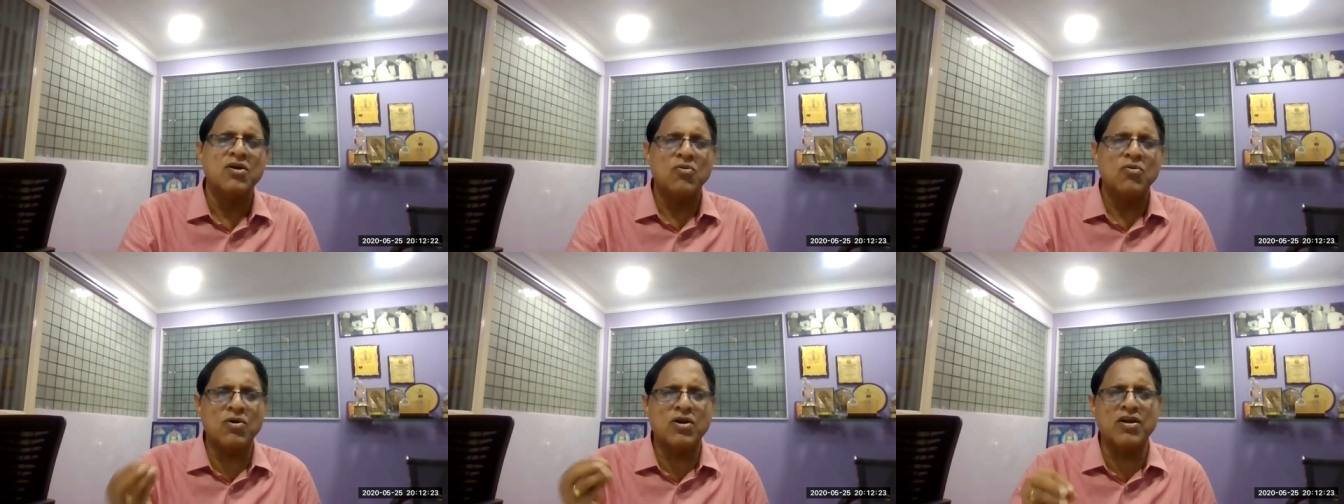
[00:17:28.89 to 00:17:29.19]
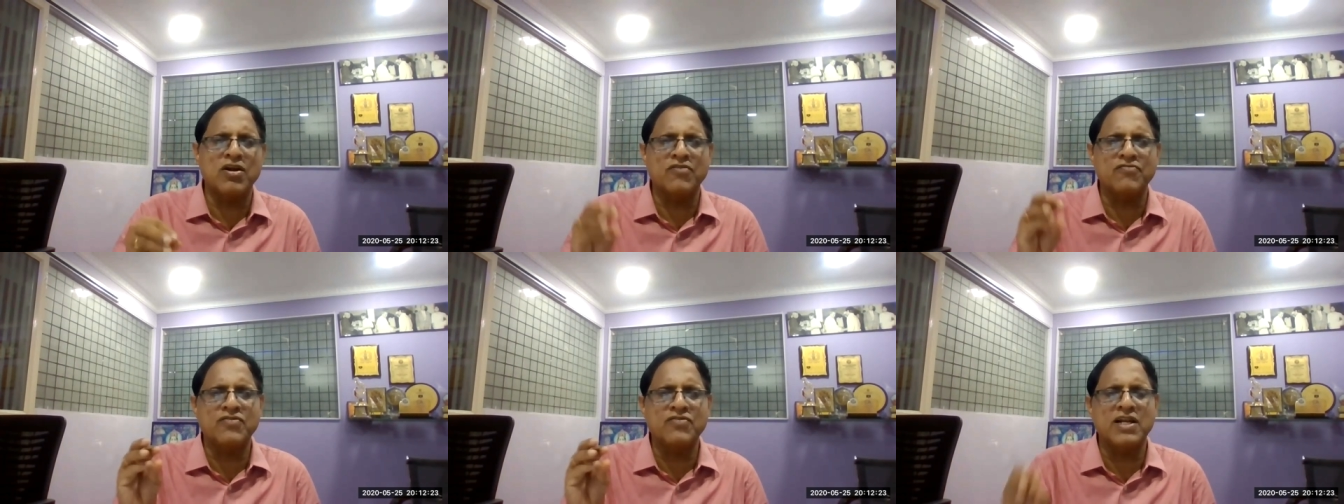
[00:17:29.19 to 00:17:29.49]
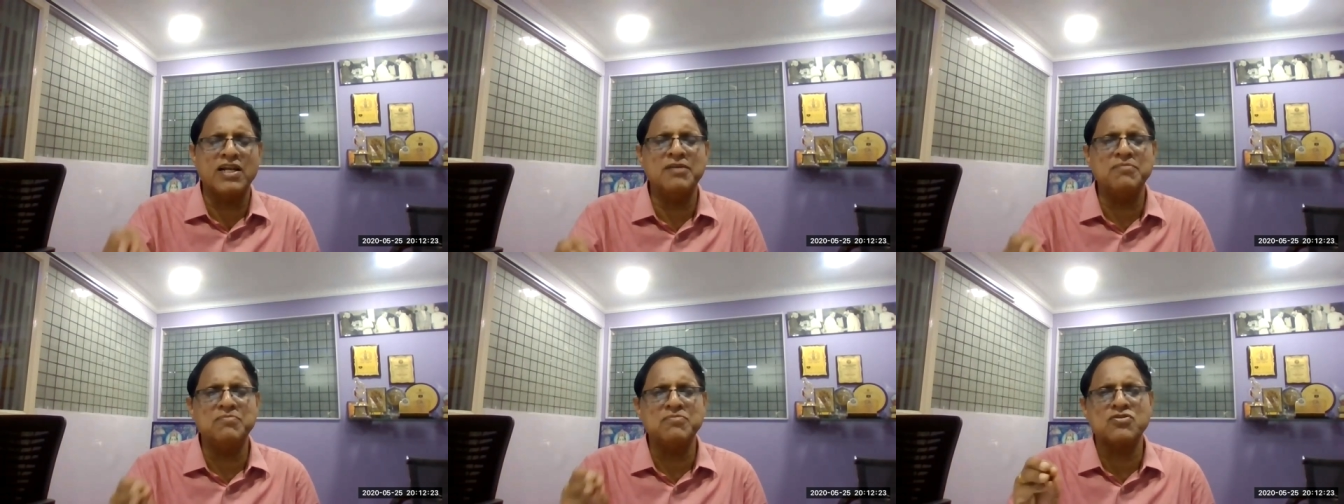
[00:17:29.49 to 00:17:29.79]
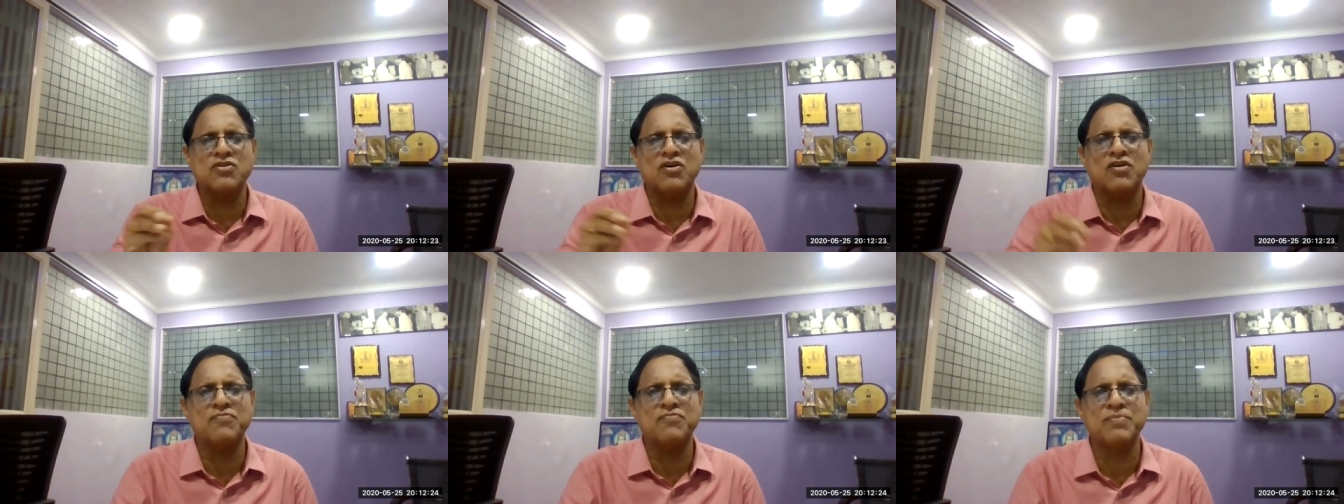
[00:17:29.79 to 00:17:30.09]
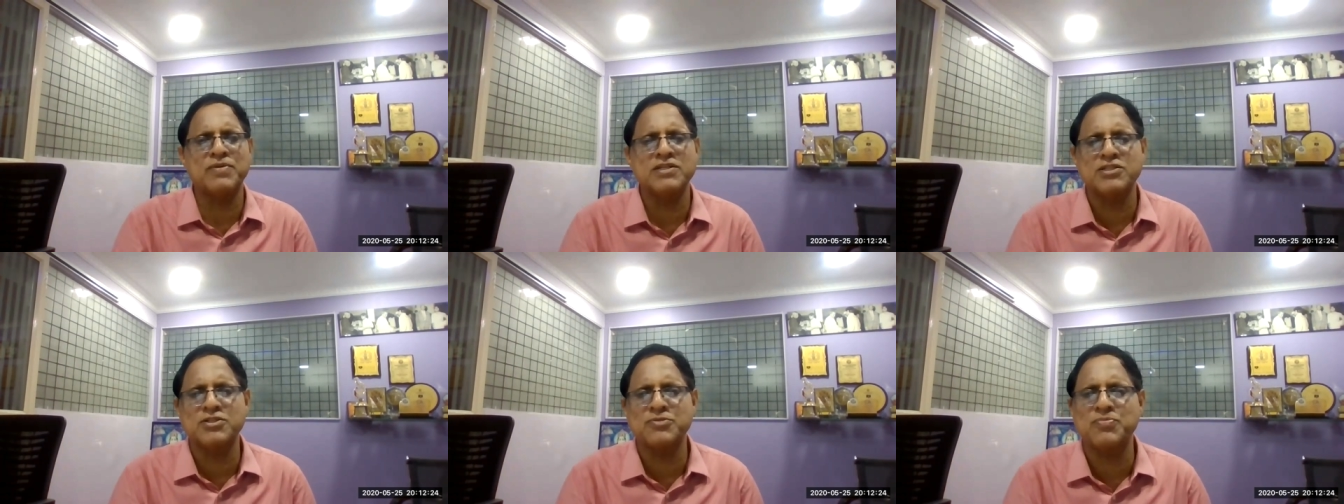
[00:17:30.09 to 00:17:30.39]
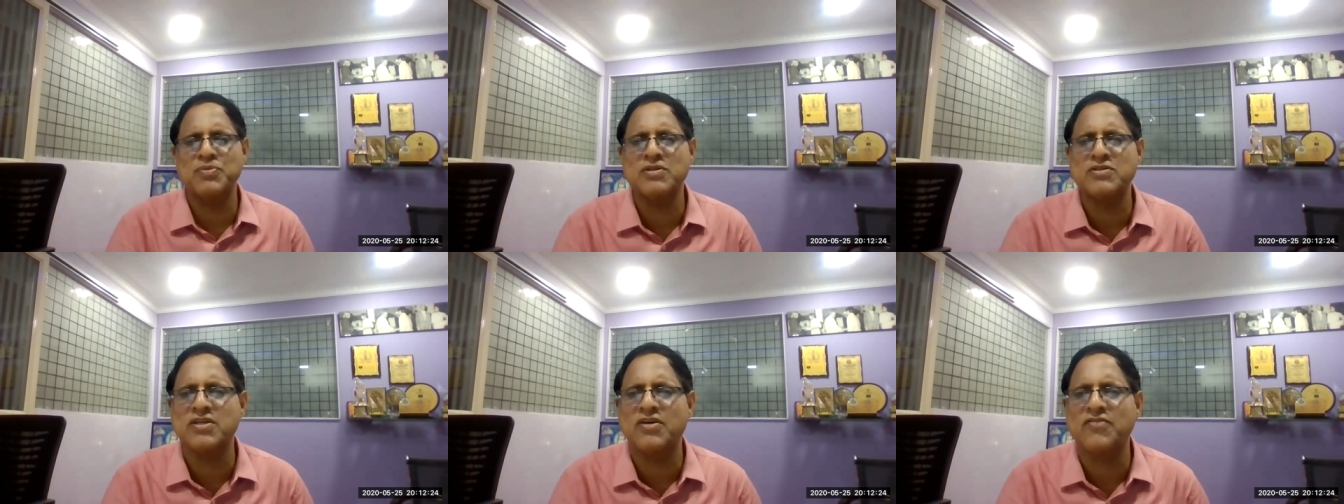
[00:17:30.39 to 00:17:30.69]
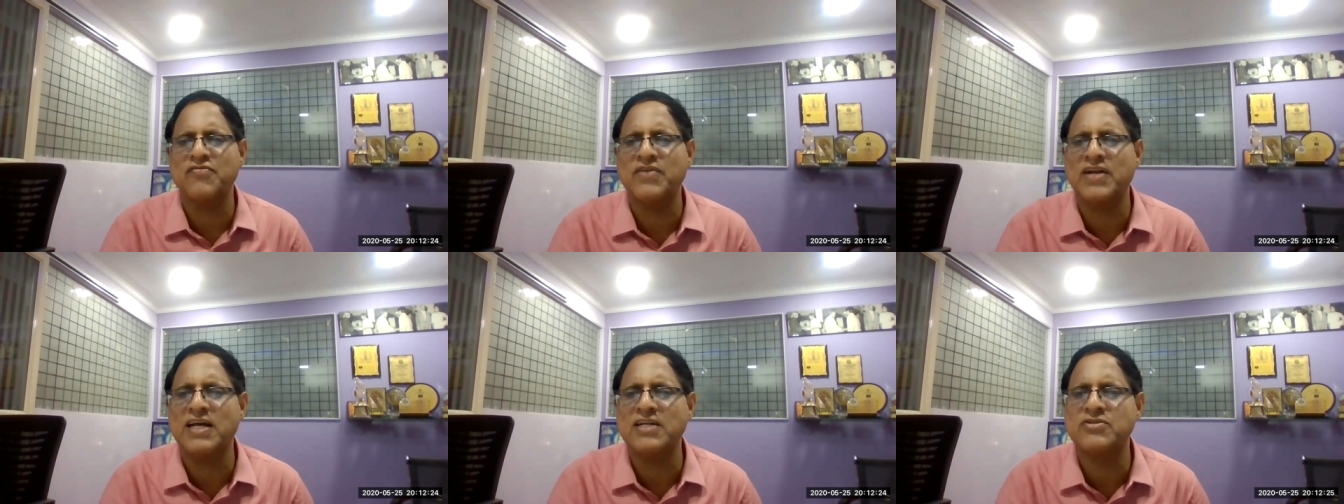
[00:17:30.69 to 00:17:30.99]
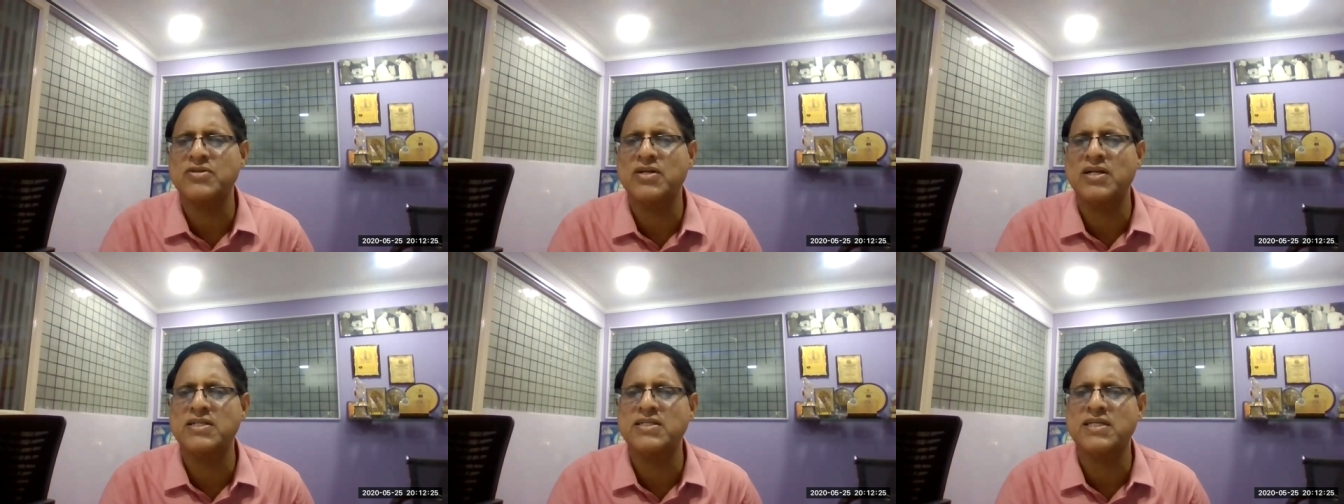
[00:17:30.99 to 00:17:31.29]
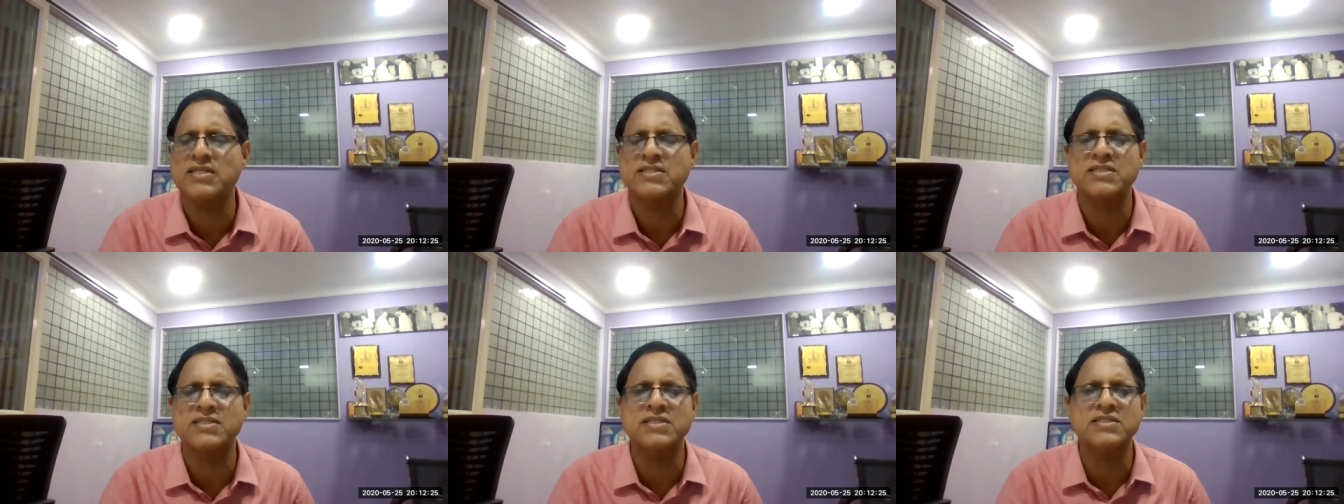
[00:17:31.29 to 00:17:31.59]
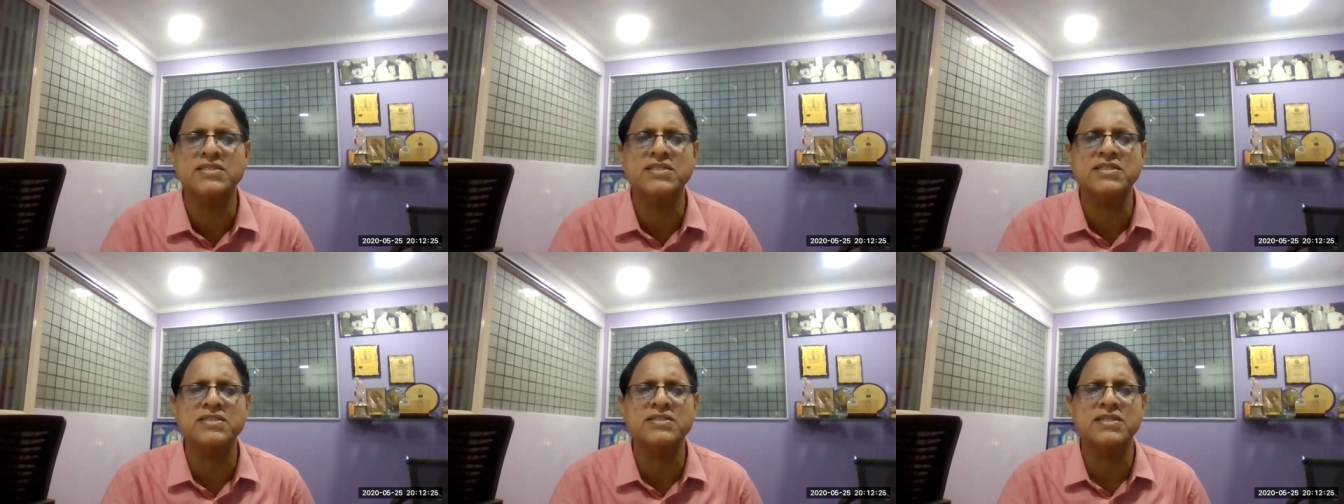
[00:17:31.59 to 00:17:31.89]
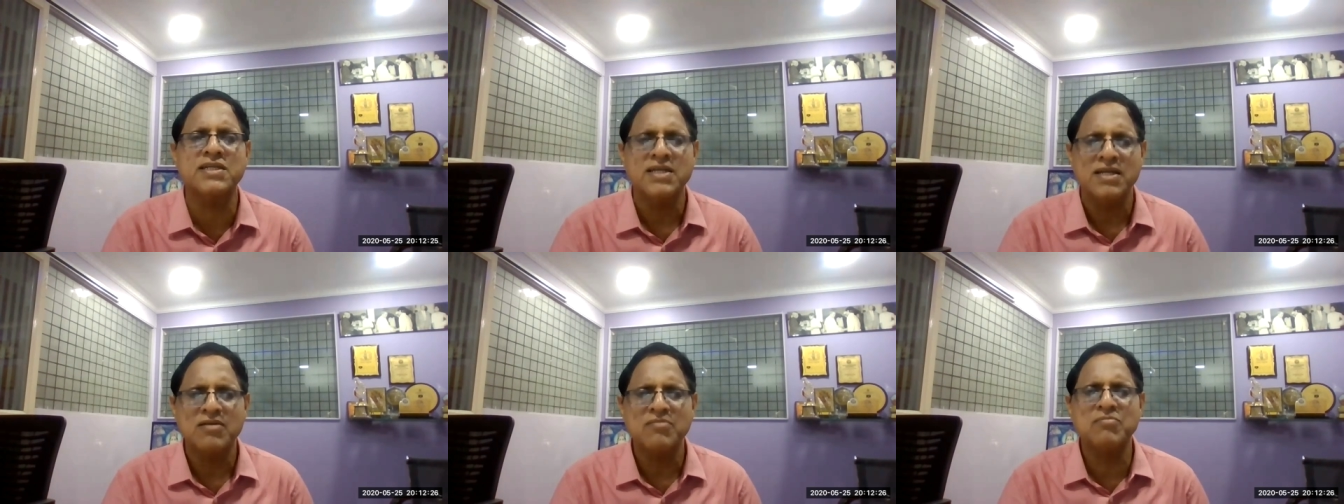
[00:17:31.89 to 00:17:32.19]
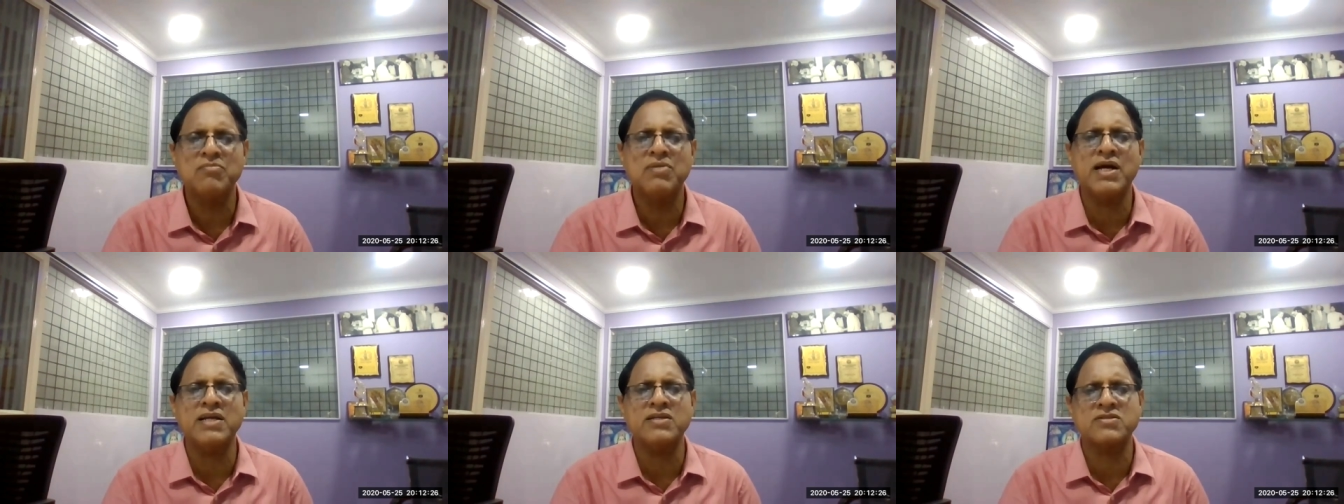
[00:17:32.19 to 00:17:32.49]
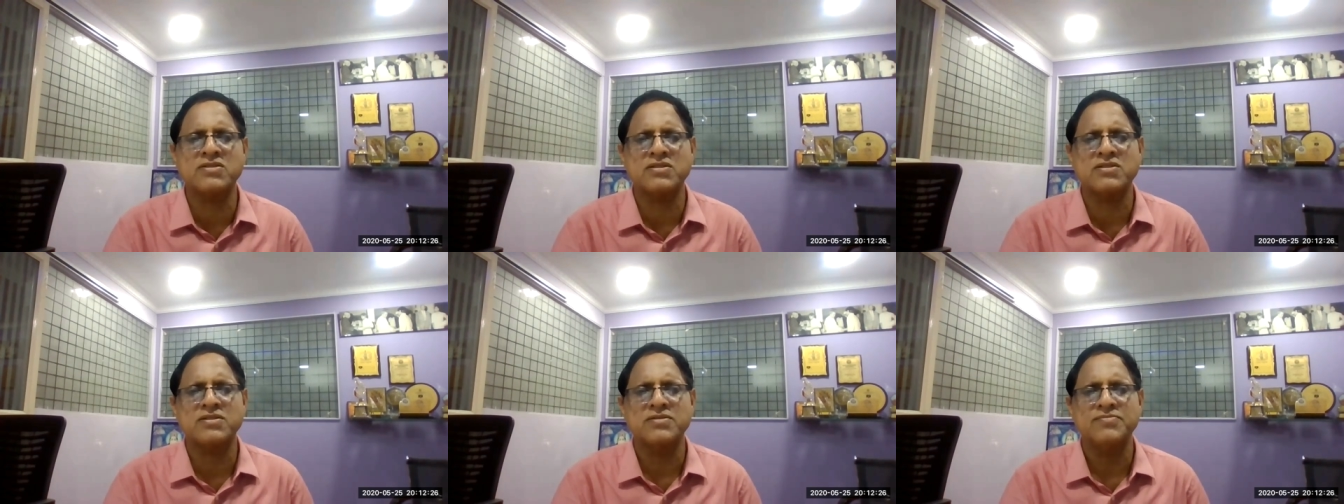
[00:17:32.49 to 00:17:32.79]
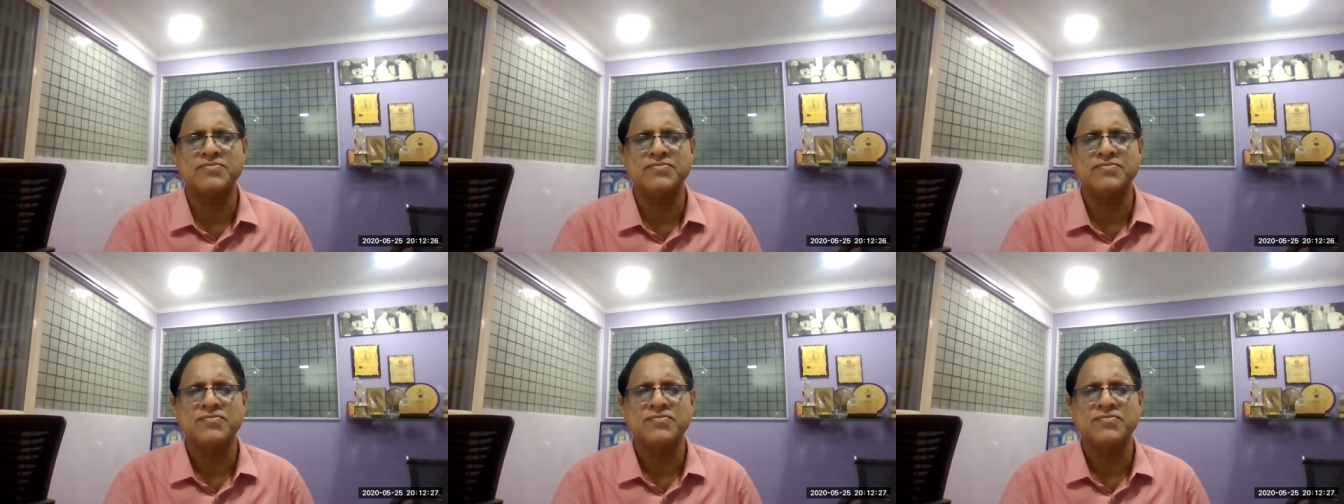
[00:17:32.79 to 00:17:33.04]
One of the limbs of principles of natural justice is bias.